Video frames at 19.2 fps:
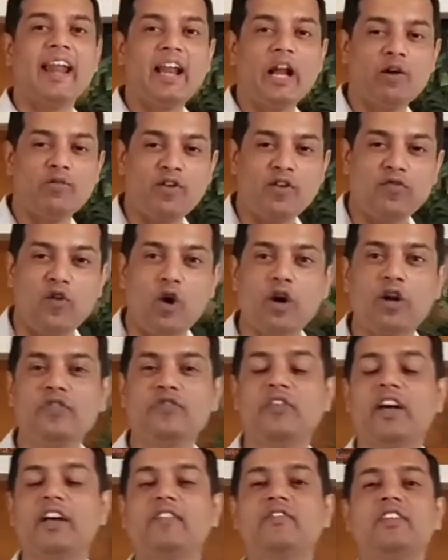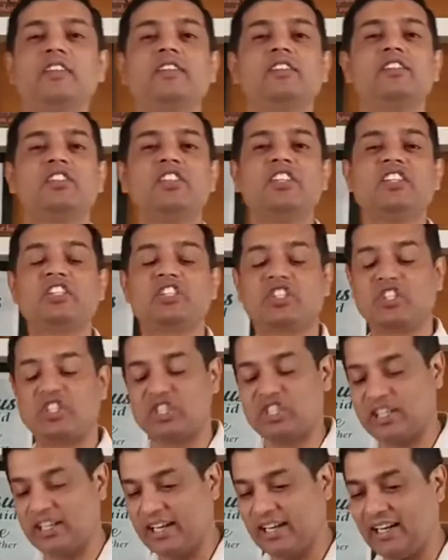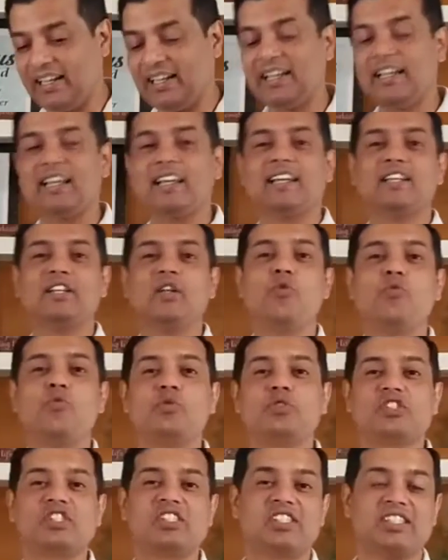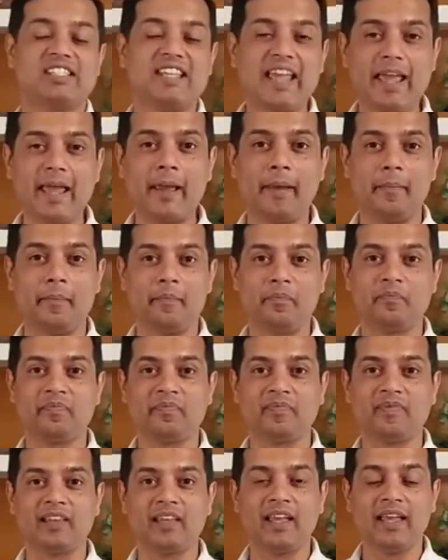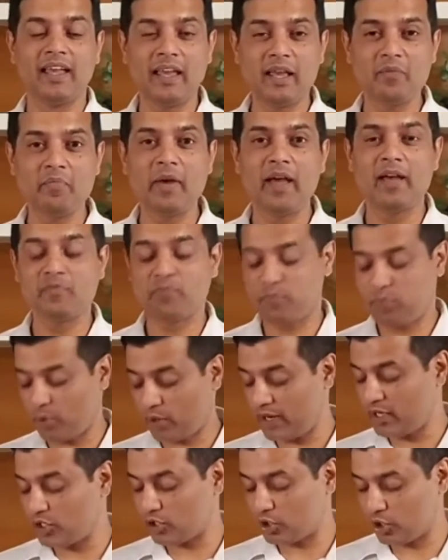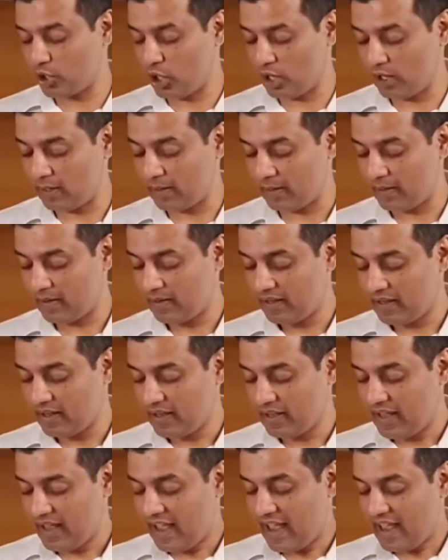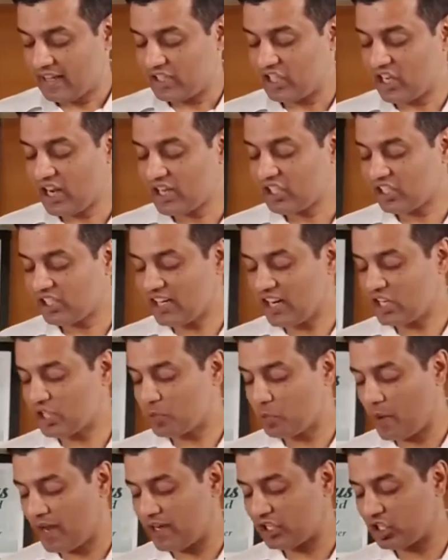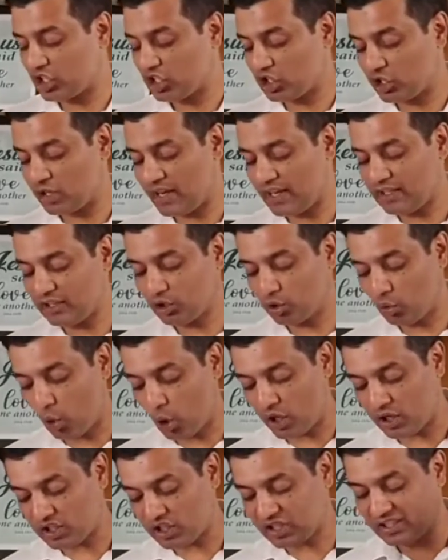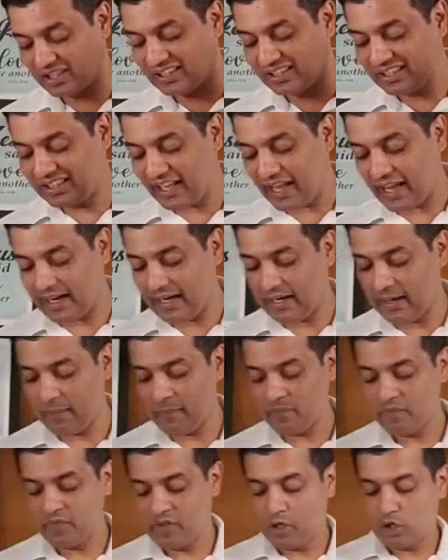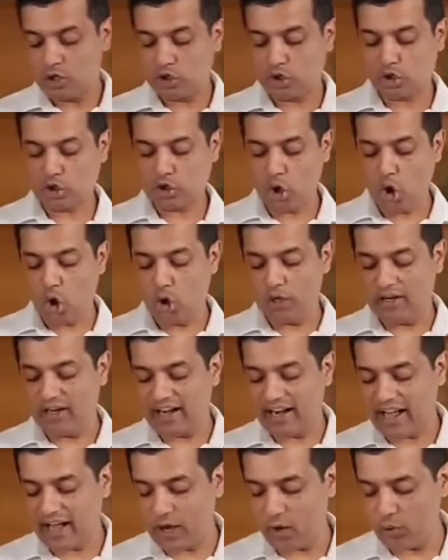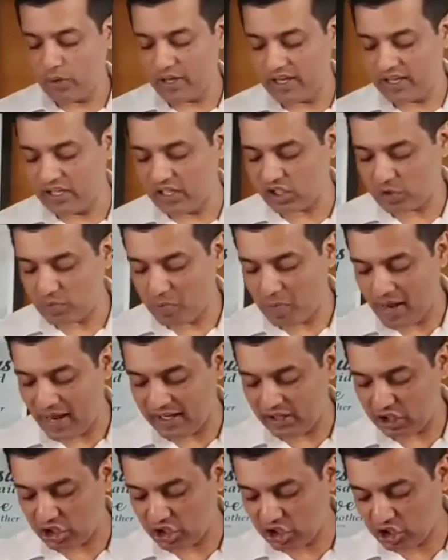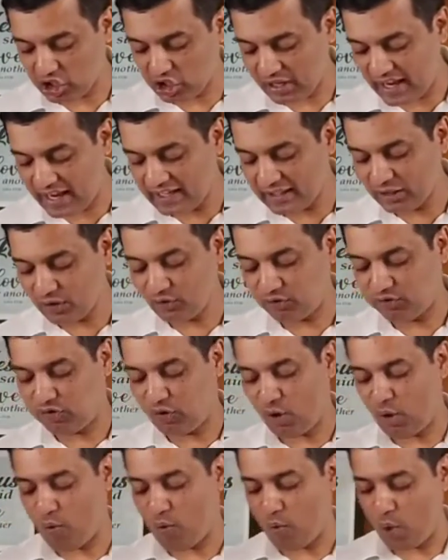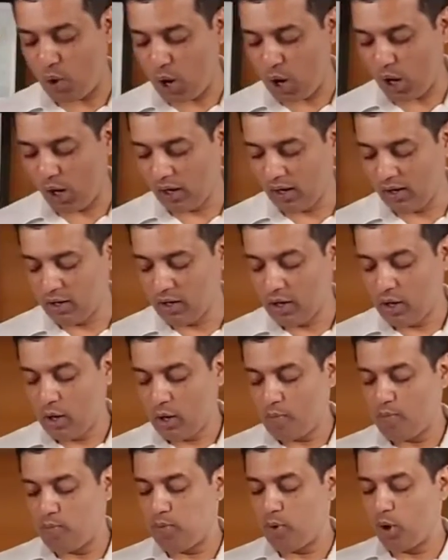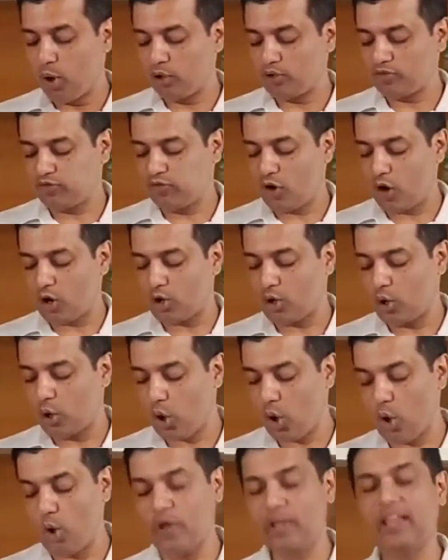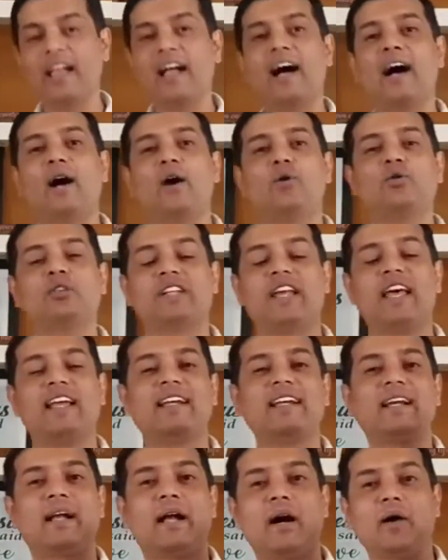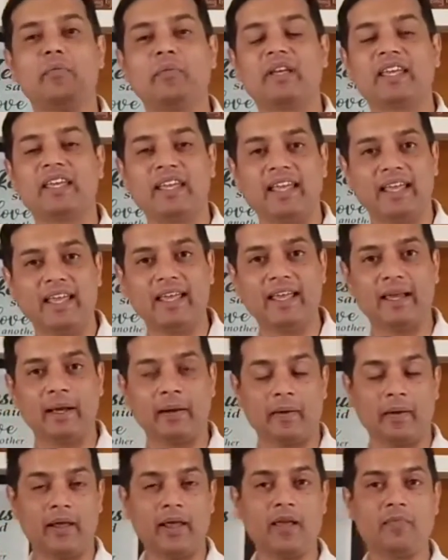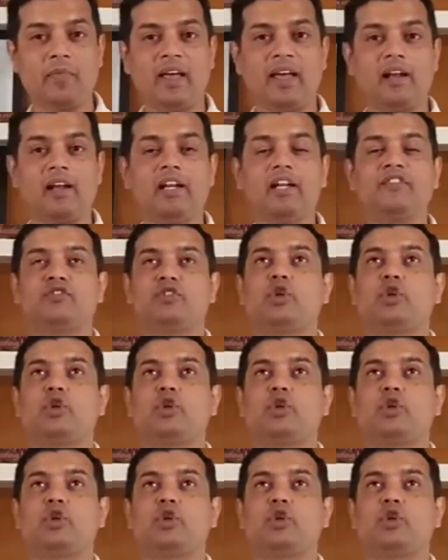and now for 45 years, he's still the same. Amen. Praise God. Just as my strength was then, so now is my strength for war, both for going out and coming in. Amen.